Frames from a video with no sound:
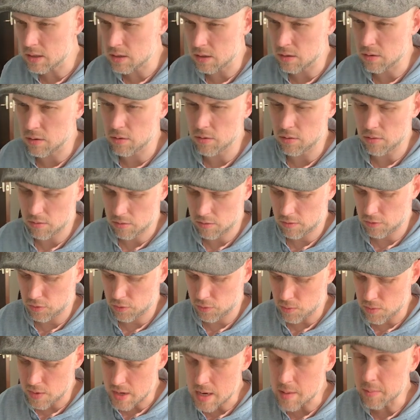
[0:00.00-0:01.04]
and
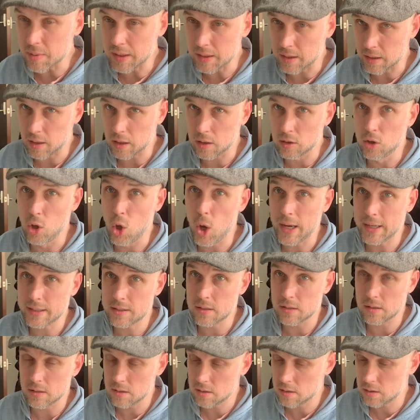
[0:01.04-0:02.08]
3 being
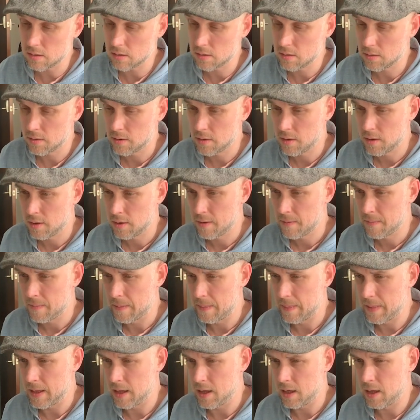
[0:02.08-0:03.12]
losses.
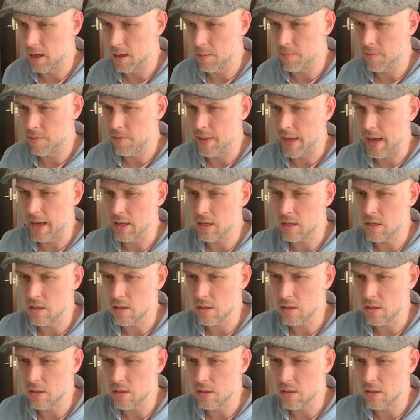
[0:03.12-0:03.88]
That's